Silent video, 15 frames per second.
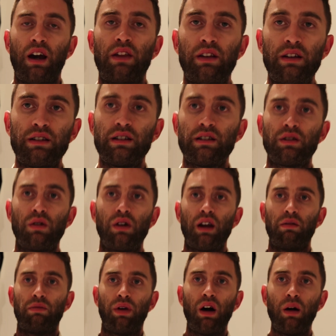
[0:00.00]
And this is
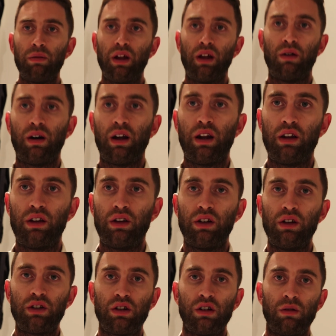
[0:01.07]
quite a popular one in
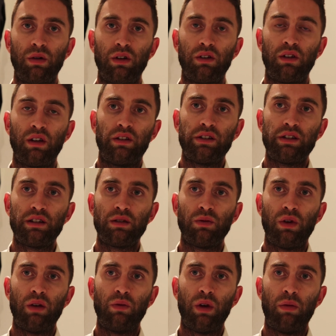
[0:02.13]
YouTubers. This is the
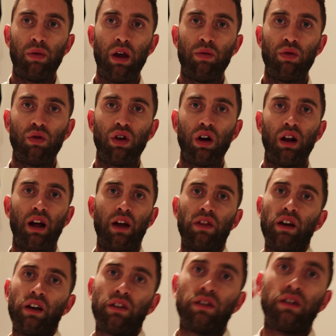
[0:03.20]
one where people go like
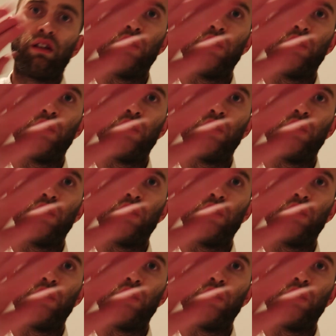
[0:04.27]
this.